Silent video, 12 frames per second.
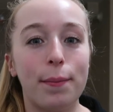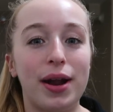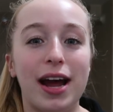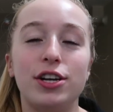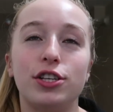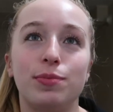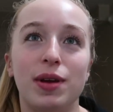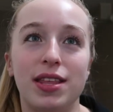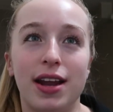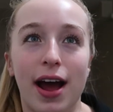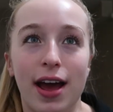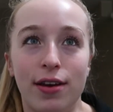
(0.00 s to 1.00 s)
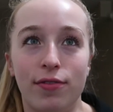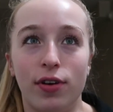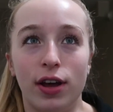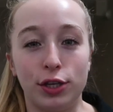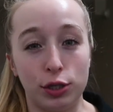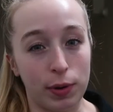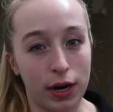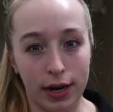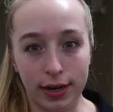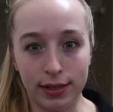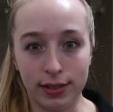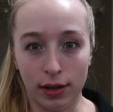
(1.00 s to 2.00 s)
But I just mean that I've
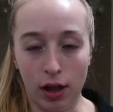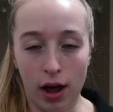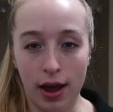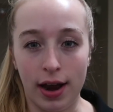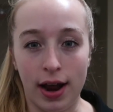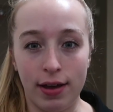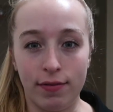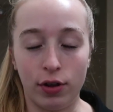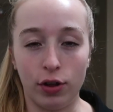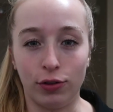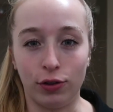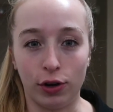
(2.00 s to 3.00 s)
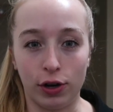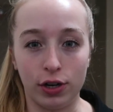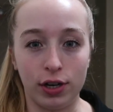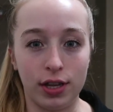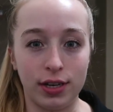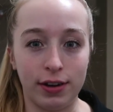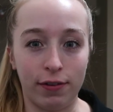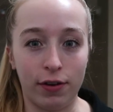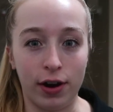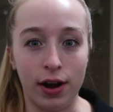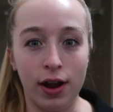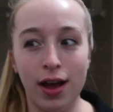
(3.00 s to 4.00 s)
experienced a lot, and I've learned the
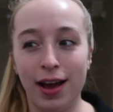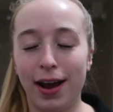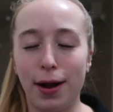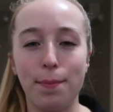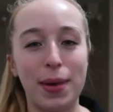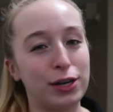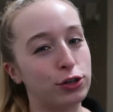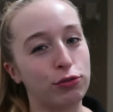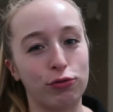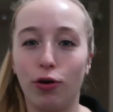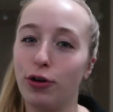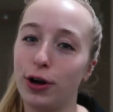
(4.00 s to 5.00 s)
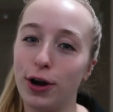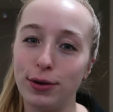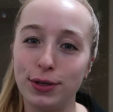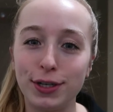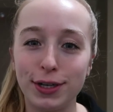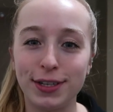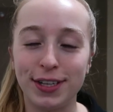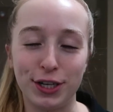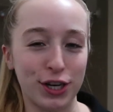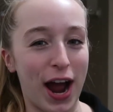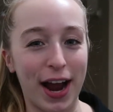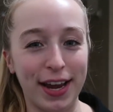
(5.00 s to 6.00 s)
different kind of mental roller coasters that
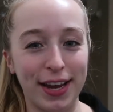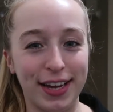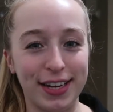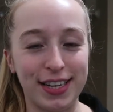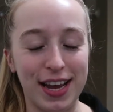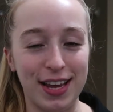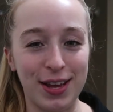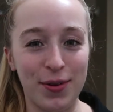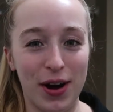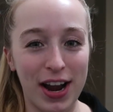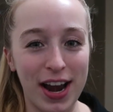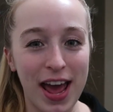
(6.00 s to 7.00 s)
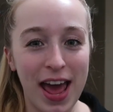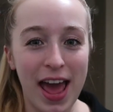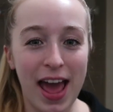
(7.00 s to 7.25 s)
tracking can take you on.